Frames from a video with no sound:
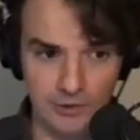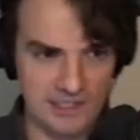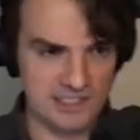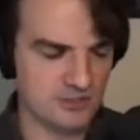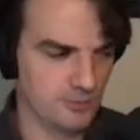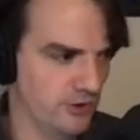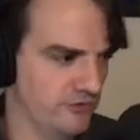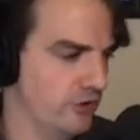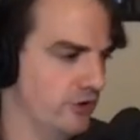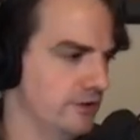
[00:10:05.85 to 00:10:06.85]
there's a support
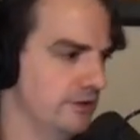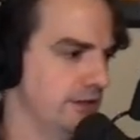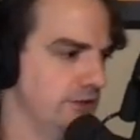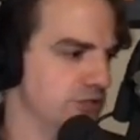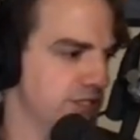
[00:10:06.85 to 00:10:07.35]
for using